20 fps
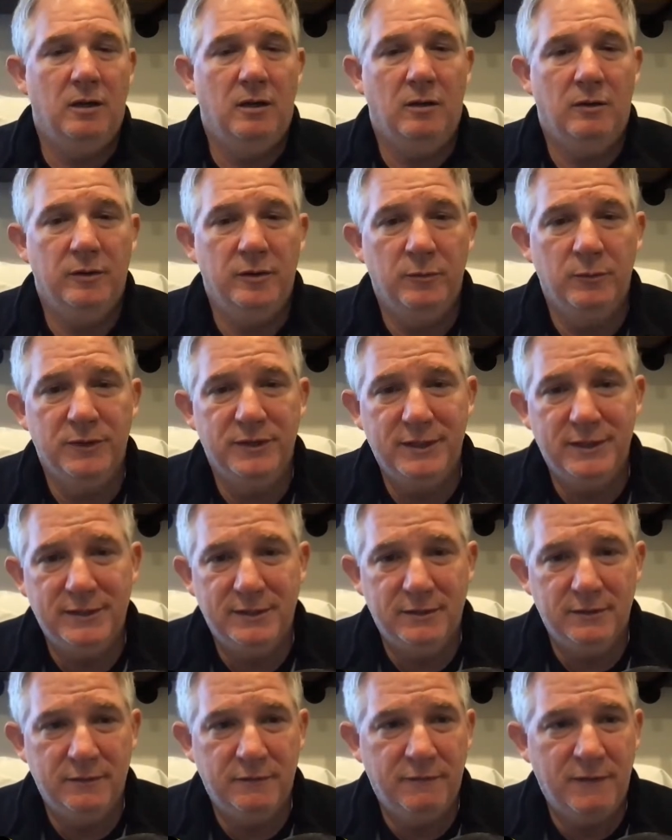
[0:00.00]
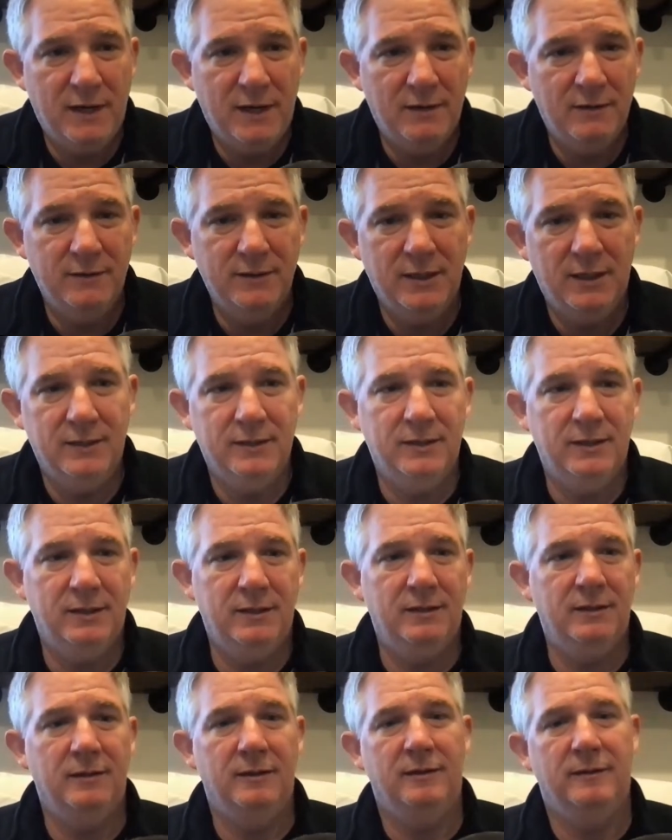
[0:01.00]
all you resistance fighters out
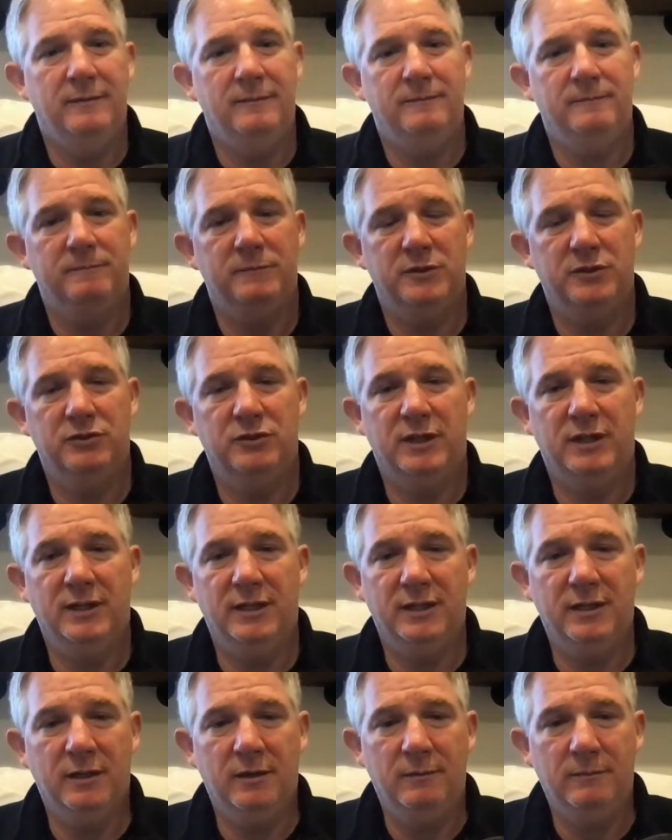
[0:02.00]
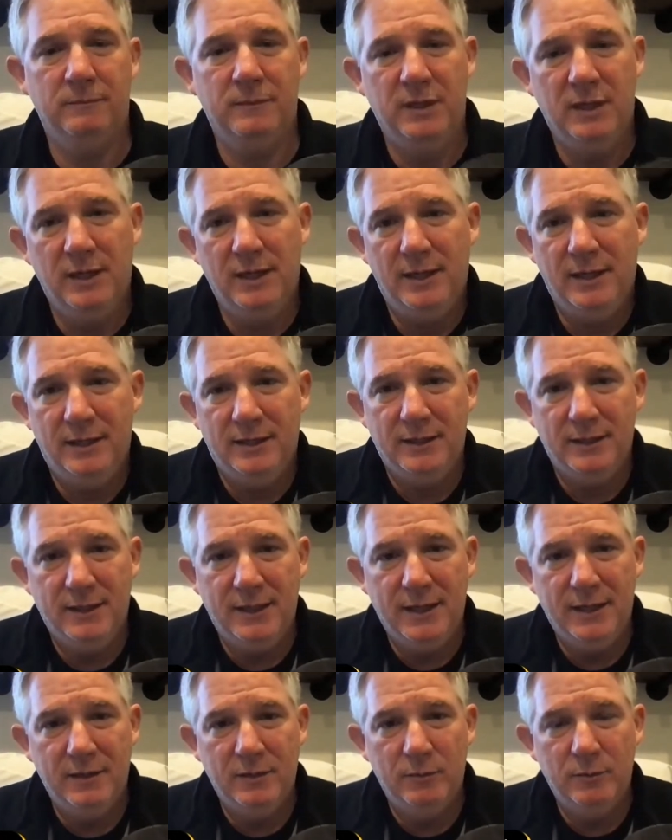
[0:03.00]
there, just trying to come
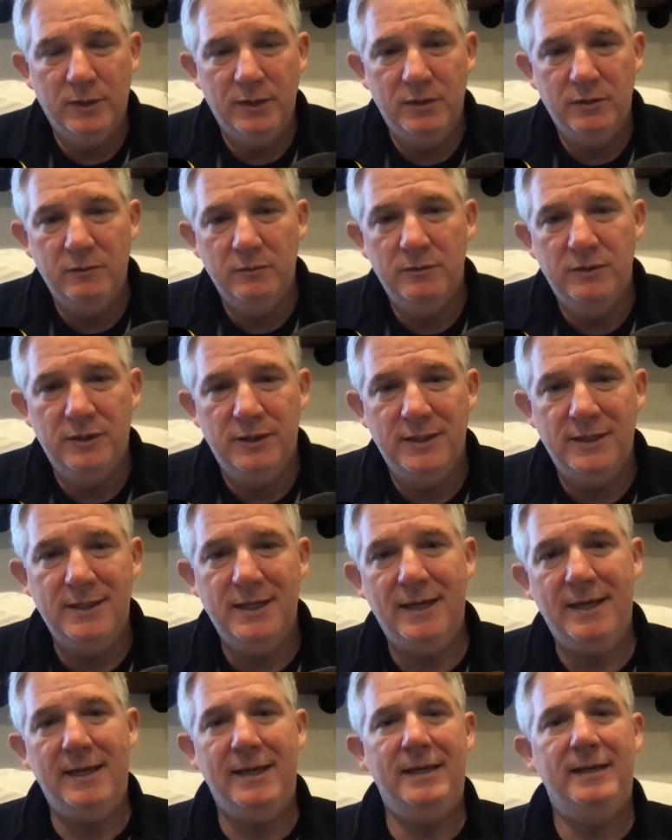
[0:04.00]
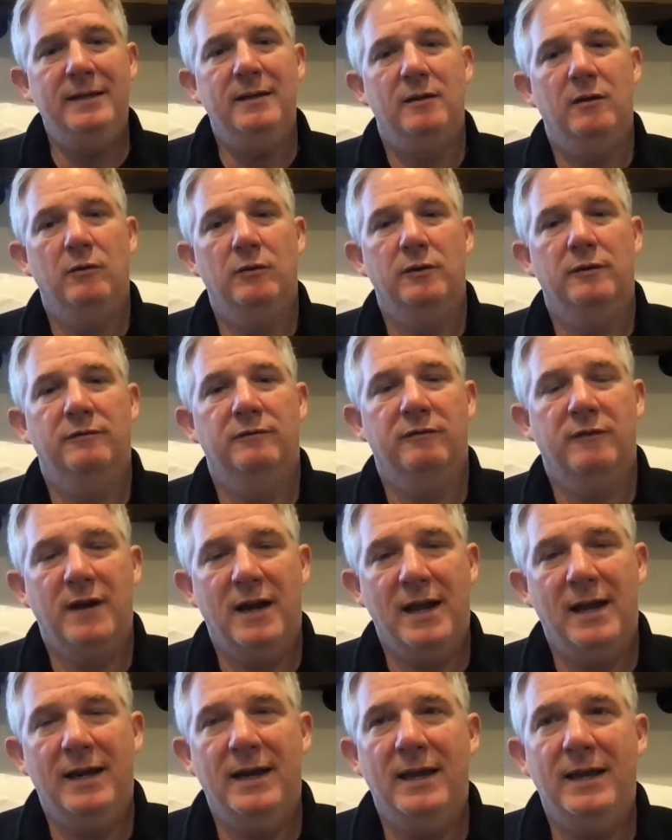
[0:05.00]
together with you today on a
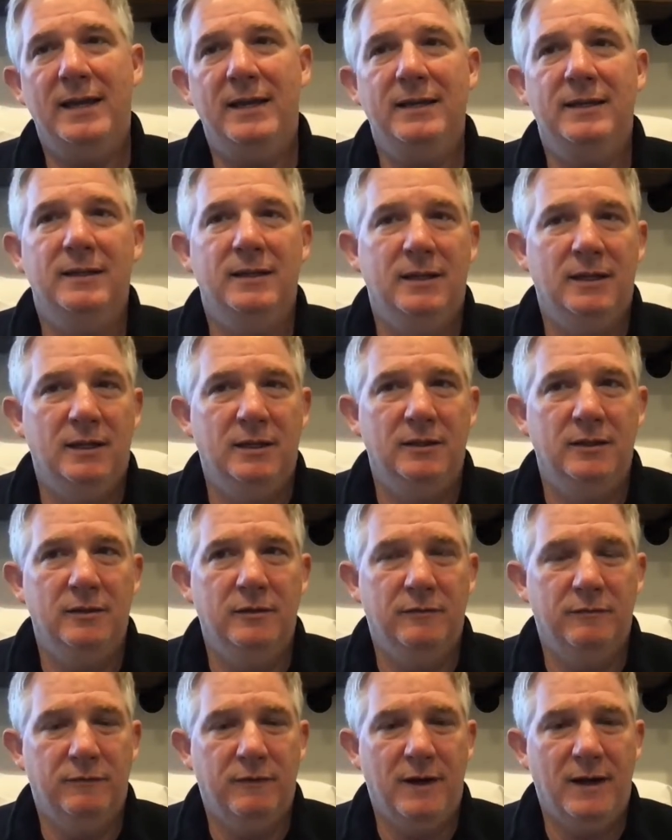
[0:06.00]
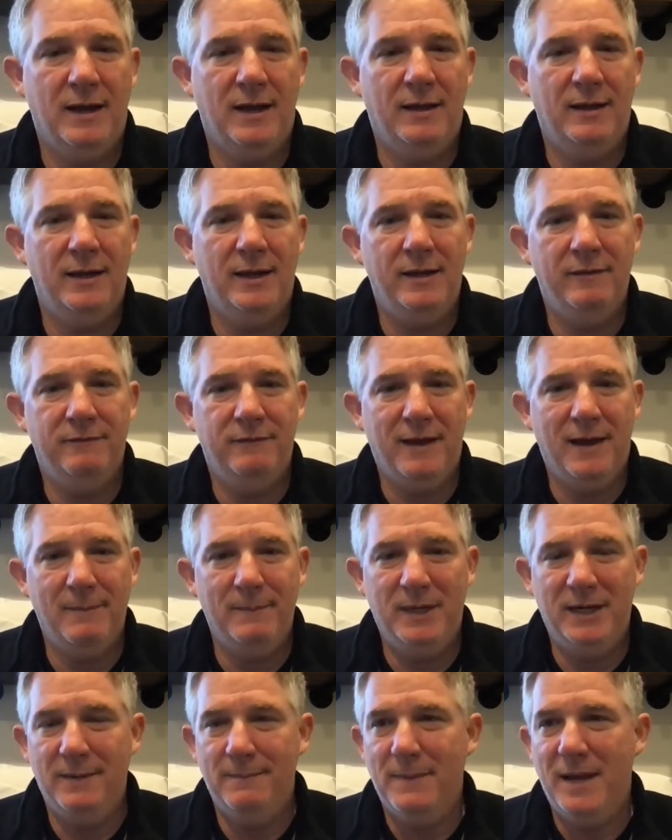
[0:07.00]
Friday, another Friday,
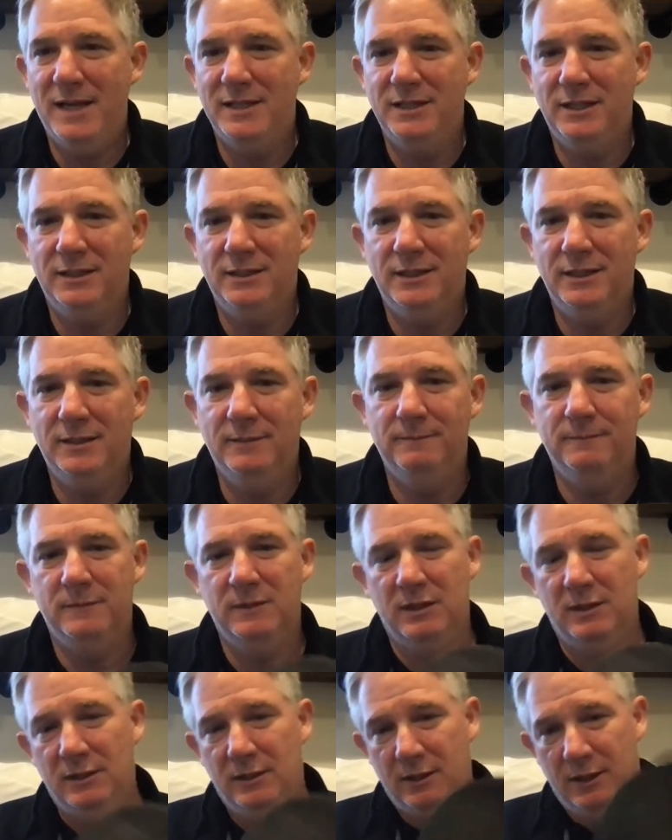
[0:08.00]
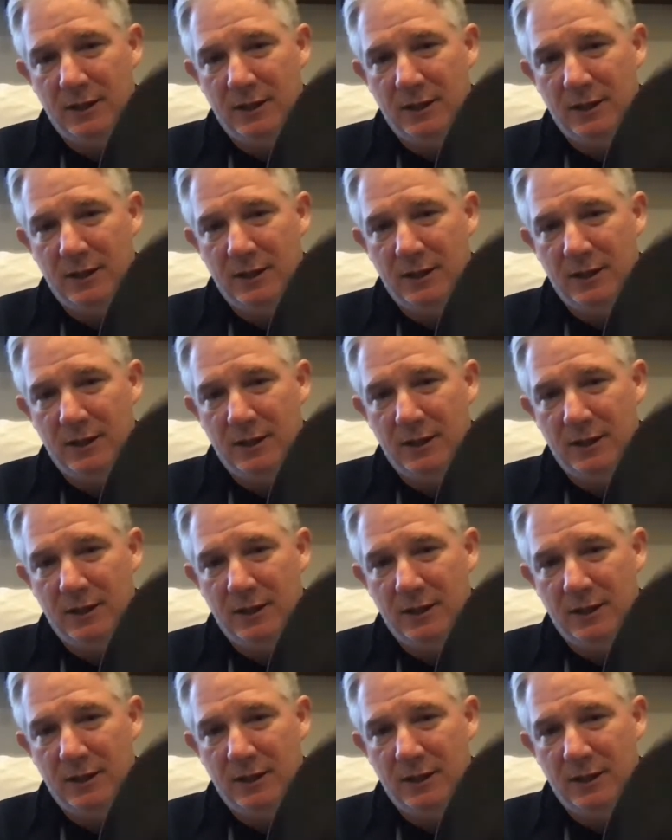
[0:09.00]
5 minute magic tip.